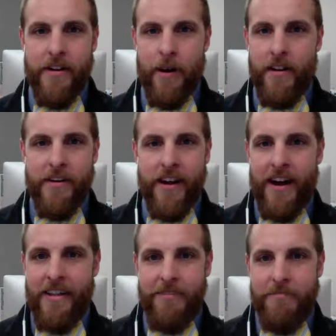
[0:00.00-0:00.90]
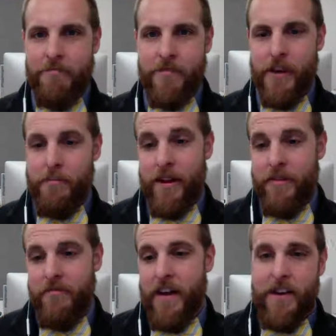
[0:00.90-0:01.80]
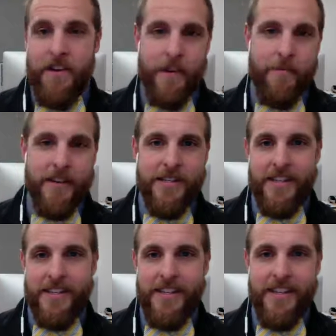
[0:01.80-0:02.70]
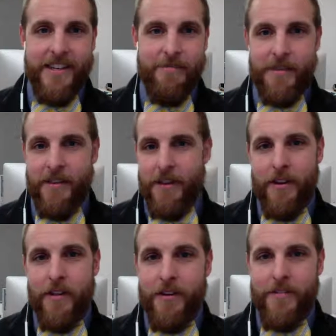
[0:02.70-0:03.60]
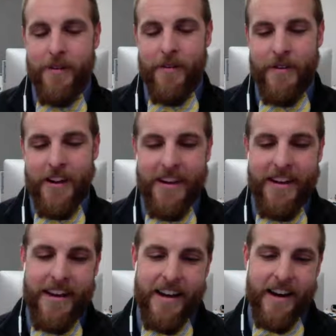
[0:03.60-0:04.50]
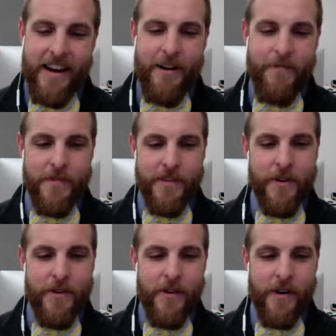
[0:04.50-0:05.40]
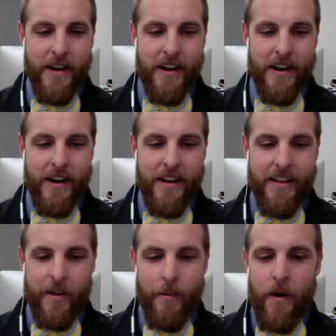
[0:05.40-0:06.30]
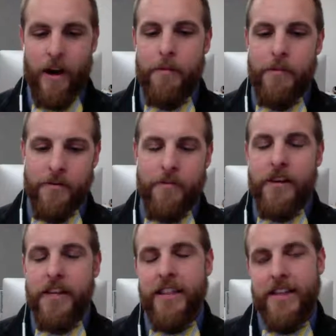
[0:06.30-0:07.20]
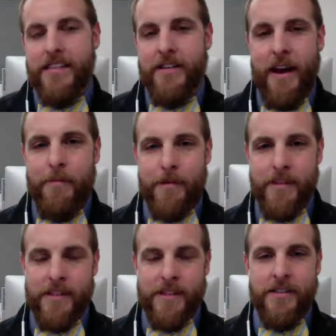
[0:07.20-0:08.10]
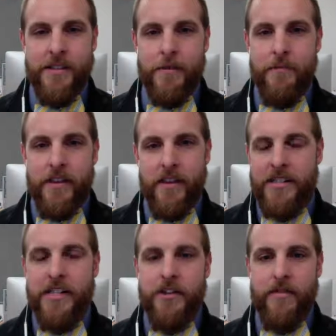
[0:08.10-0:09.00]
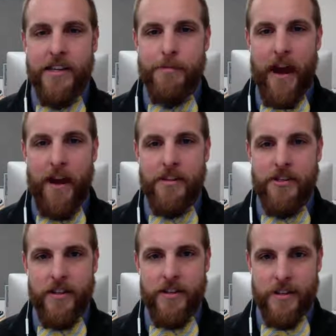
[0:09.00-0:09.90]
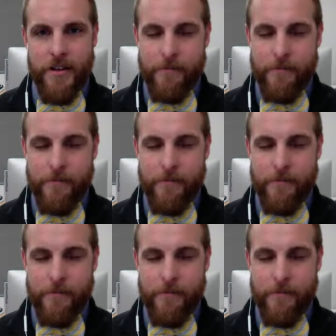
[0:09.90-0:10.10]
Whether or not they might fail, they might succeed, they're going to learn from it, right? So, a couple of really neat things that have happened recently. So I teach advanced biology this year.